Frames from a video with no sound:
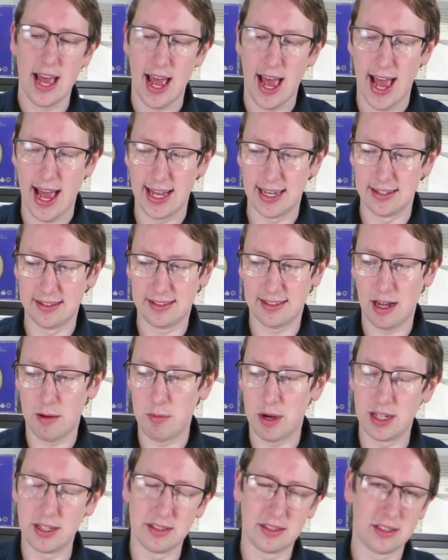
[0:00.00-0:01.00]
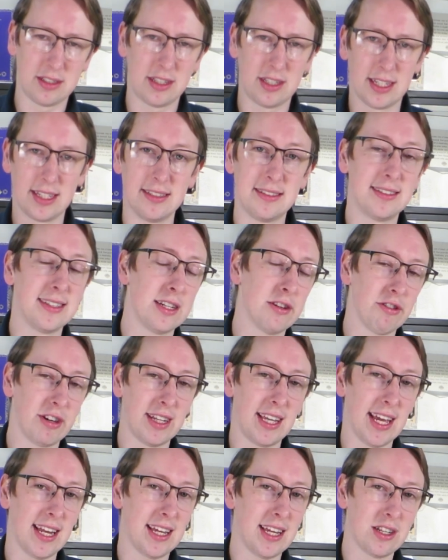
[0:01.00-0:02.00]
and someone's considering
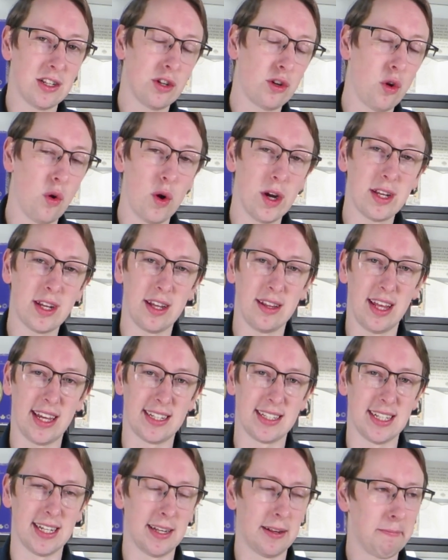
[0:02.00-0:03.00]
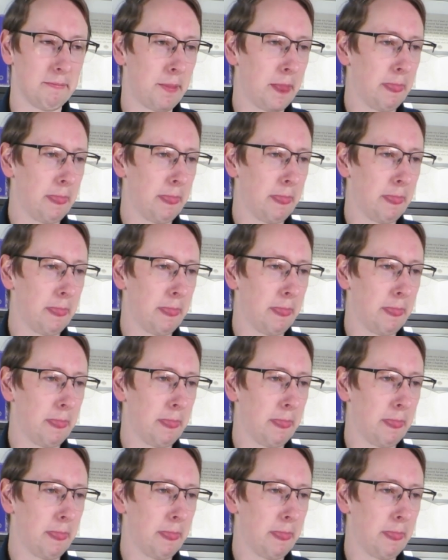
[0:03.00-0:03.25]
getting into coin collecting,